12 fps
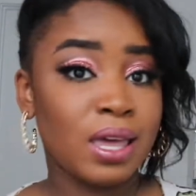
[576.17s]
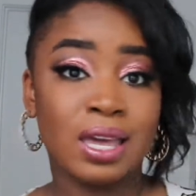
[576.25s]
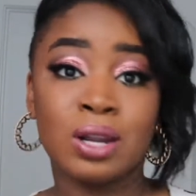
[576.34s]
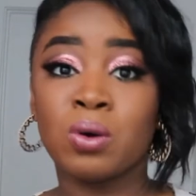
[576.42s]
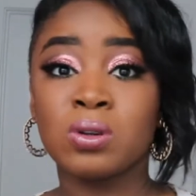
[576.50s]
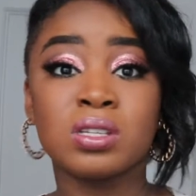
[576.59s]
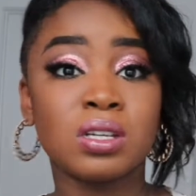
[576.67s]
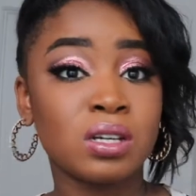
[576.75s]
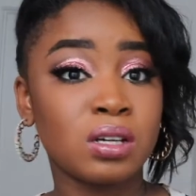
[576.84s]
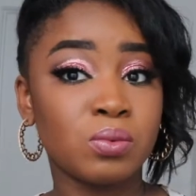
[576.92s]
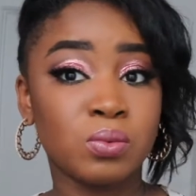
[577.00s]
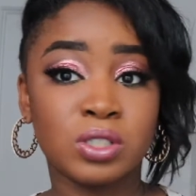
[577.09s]
And
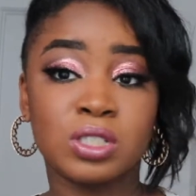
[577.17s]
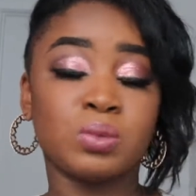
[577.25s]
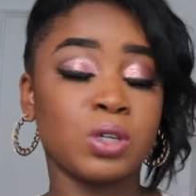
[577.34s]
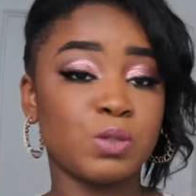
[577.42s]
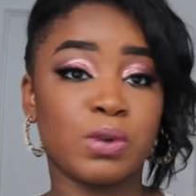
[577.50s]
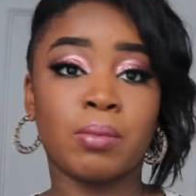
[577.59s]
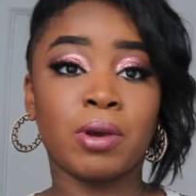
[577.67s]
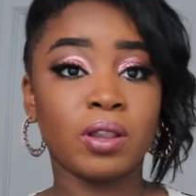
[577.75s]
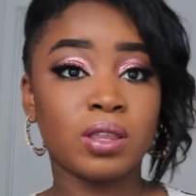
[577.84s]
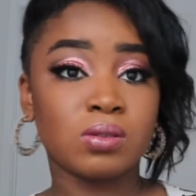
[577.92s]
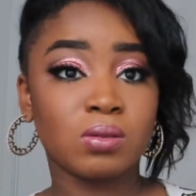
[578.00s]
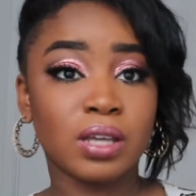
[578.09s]
Ulta, which is where it's
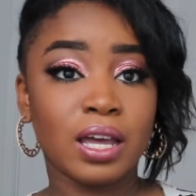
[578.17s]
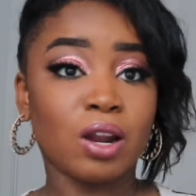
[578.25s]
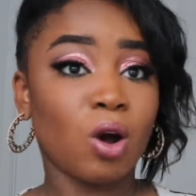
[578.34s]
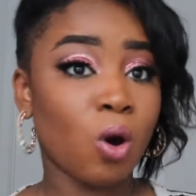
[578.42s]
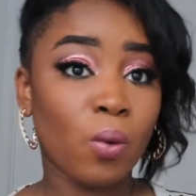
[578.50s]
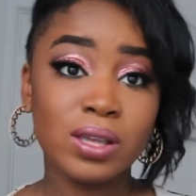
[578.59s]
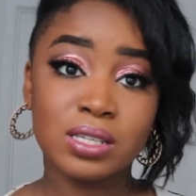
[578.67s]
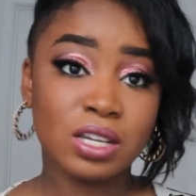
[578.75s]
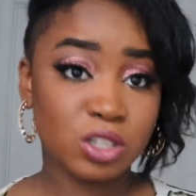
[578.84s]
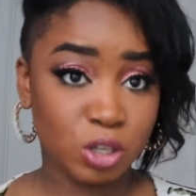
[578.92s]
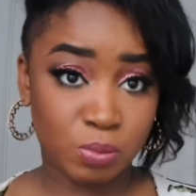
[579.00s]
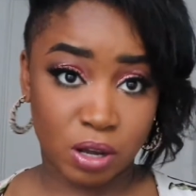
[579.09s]
primarily sold at, always
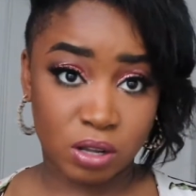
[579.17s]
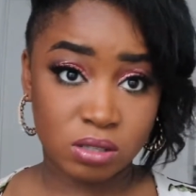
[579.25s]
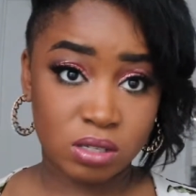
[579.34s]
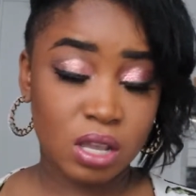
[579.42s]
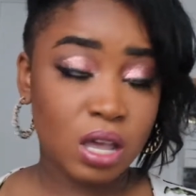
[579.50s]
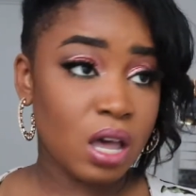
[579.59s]
has coupons.